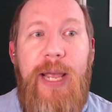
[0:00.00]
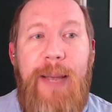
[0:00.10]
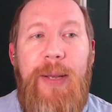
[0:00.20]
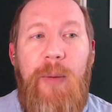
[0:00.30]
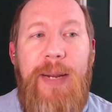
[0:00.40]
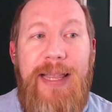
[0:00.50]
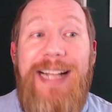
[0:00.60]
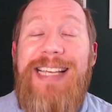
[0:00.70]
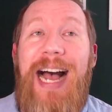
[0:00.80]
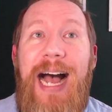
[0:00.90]
MLB.
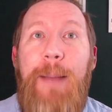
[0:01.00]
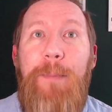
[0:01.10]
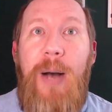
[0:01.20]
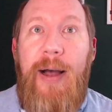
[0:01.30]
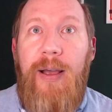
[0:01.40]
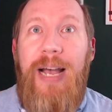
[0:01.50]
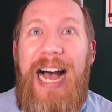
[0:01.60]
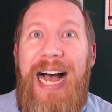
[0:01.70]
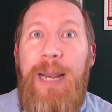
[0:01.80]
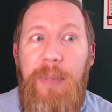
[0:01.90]
That's Ibotta,
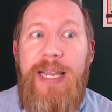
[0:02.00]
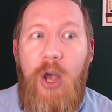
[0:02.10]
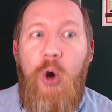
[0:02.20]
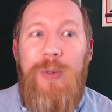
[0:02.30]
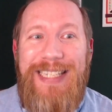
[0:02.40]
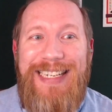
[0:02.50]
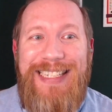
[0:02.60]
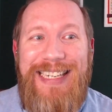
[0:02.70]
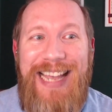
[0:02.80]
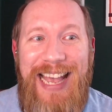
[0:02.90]

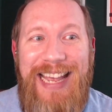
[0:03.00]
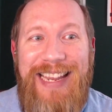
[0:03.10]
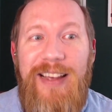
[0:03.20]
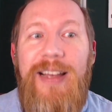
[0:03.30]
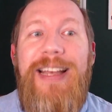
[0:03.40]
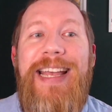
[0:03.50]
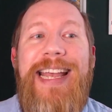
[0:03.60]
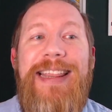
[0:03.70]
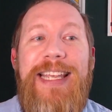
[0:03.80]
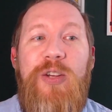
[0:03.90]
I-B-O-T-T-A,
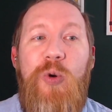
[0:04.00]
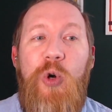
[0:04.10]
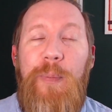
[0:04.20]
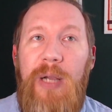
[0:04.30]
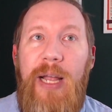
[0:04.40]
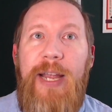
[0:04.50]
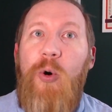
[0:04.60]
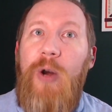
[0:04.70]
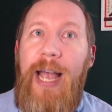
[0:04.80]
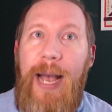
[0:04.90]
in the Google Play
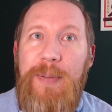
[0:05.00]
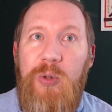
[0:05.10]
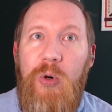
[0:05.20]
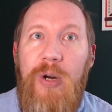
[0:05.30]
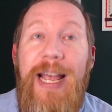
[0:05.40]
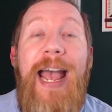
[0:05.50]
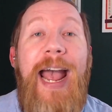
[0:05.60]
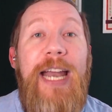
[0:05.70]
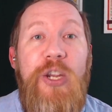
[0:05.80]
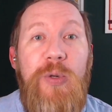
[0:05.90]
or App Store
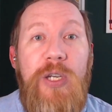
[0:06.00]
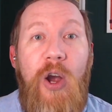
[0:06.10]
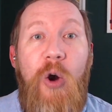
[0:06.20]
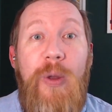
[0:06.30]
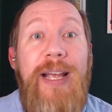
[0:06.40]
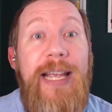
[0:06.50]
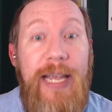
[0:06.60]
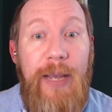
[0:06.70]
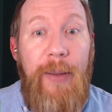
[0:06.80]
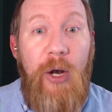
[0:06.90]
and use code
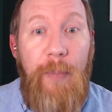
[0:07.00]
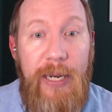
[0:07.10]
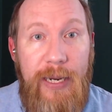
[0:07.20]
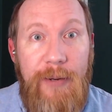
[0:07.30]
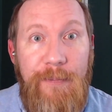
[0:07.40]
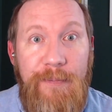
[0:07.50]
MLB.